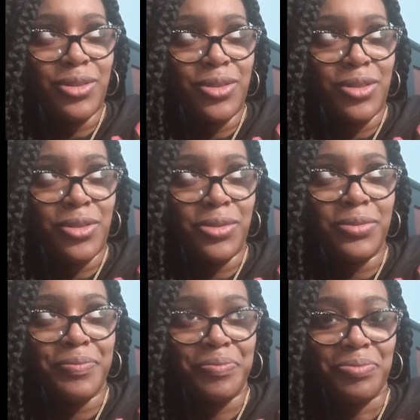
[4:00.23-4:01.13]
you know,
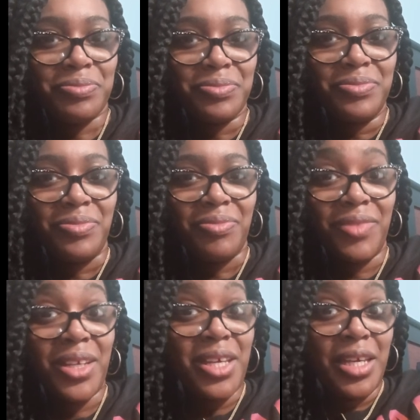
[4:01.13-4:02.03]

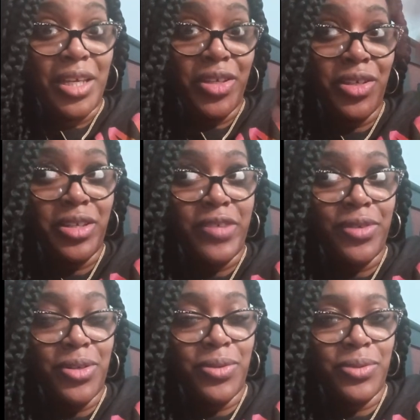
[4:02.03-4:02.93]
you never
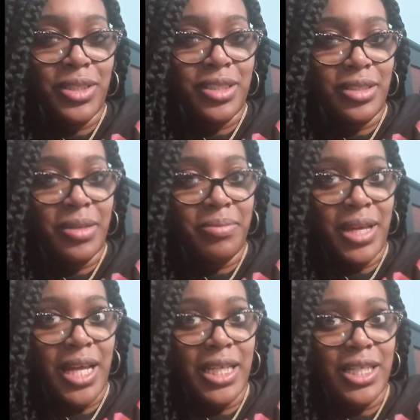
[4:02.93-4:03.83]
know what
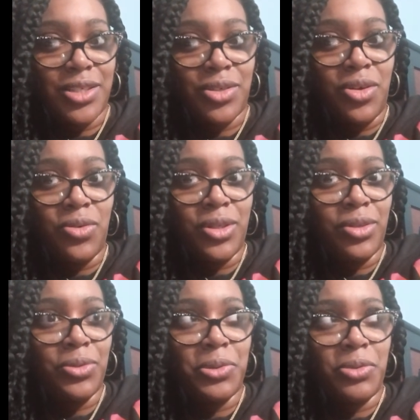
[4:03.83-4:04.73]
somebody is going
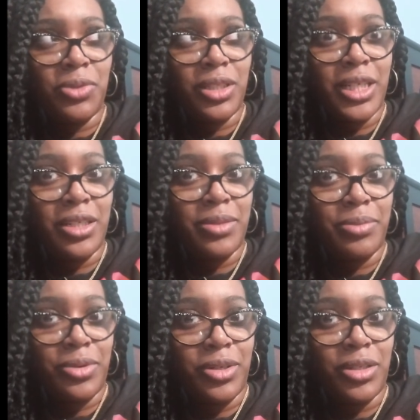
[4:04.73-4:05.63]
through or what they done
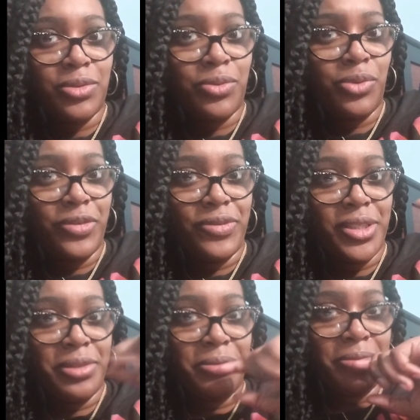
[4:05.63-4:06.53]
brought with
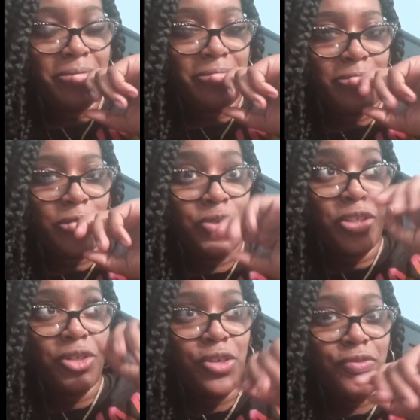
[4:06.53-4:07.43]
them when
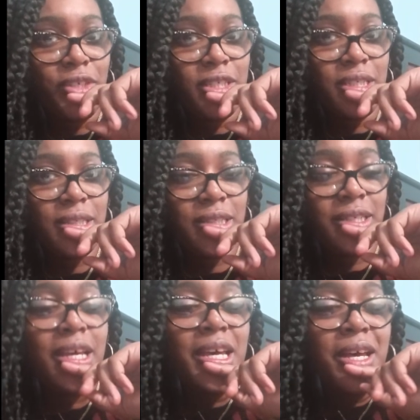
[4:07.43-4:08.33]
you go visit.
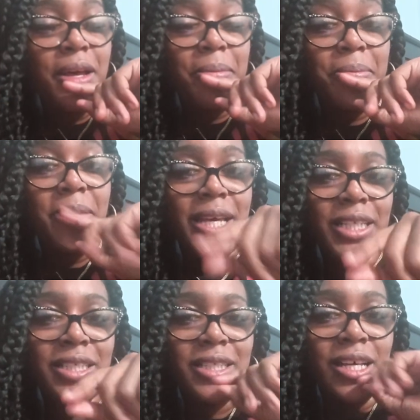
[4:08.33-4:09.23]

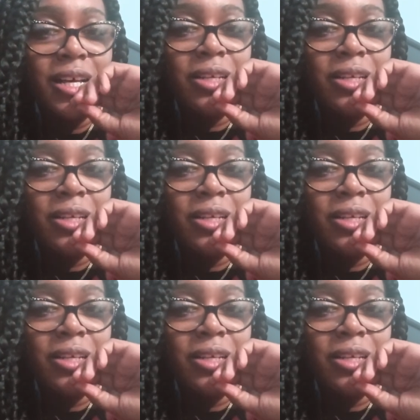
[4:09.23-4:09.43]
But